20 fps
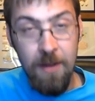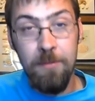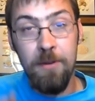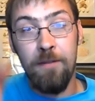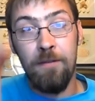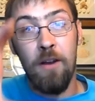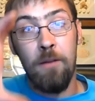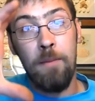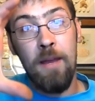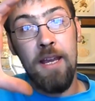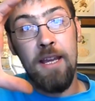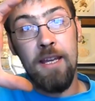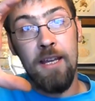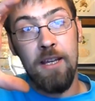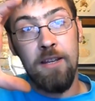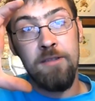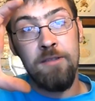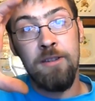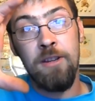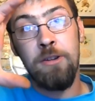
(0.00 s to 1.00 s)
Maybe if I
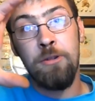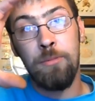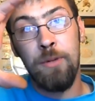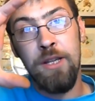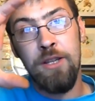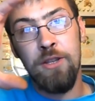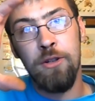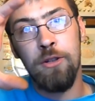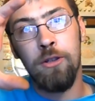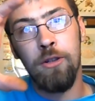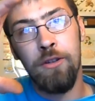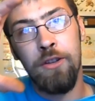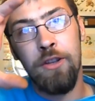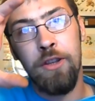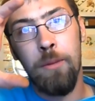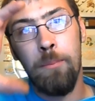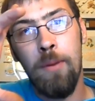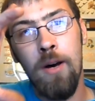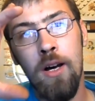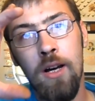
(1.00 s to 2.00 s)
make it considerably taller
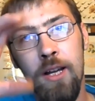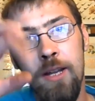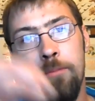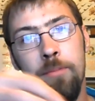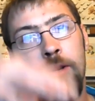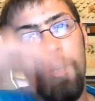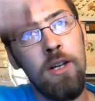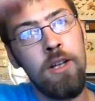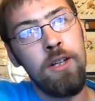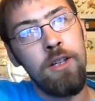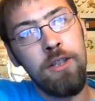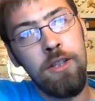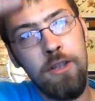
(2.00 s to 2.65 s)
than the pipe,